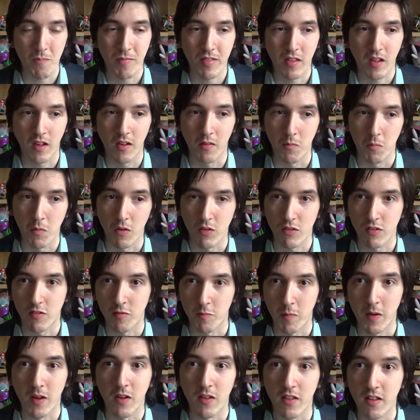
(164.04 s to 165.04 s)
Because most
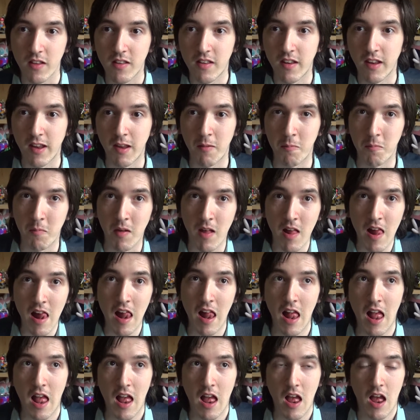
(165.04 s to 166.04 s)
of my other team
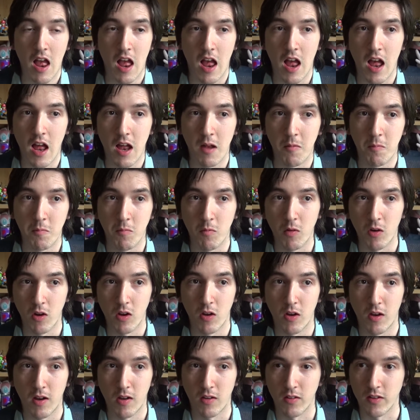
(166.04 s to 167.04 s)

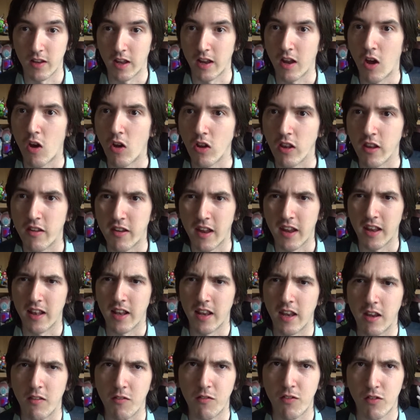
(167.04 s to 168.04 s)
were on like holiday
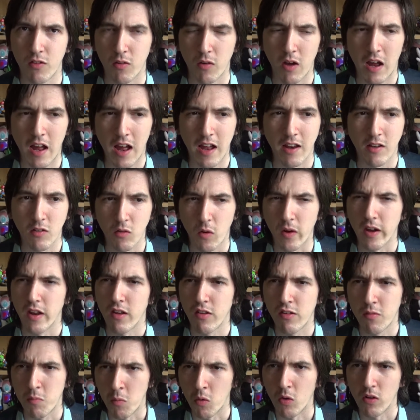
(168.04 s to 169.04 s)
leave, so I had quite a
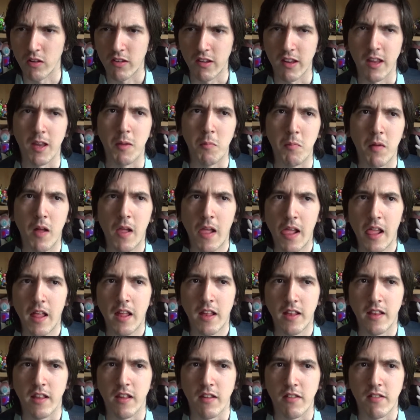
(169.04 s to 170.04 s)
small team
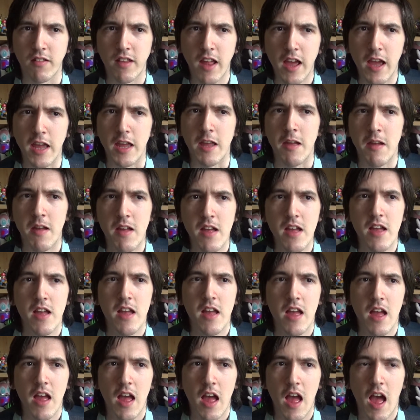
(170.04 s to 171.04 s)
this day.
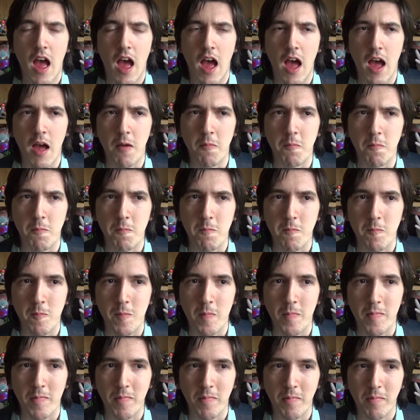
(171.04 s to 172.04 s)
I
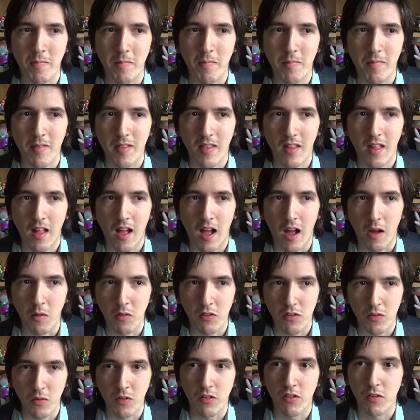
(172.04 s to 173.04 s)

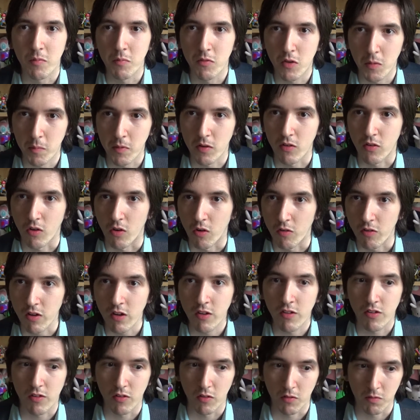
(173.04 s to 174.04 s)
was doing some double
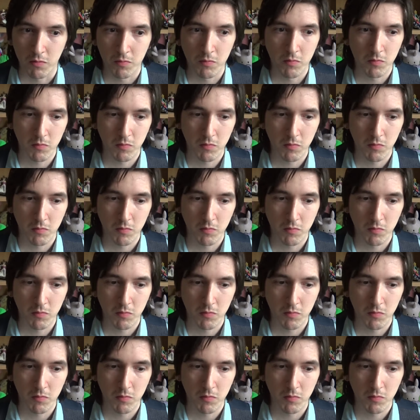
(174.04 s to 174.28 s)
dooring, so